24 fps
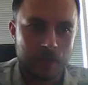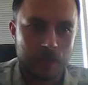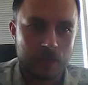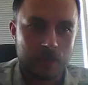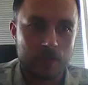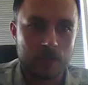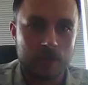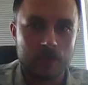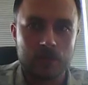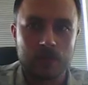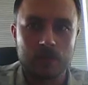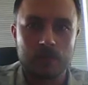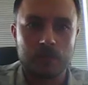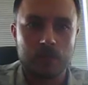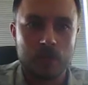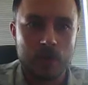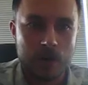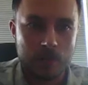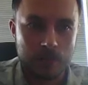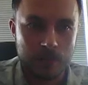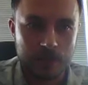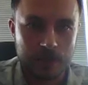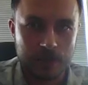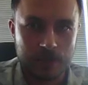go to the
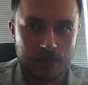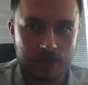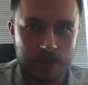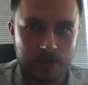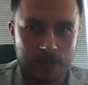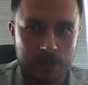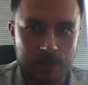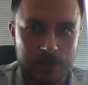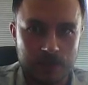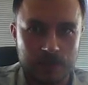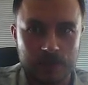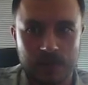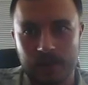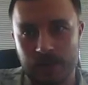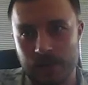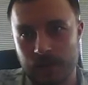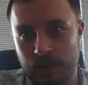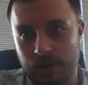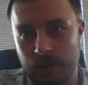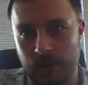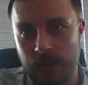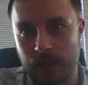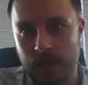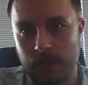properties of that
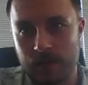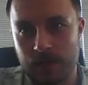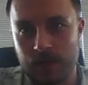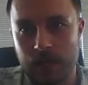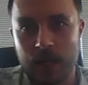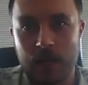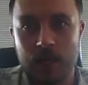sublayout,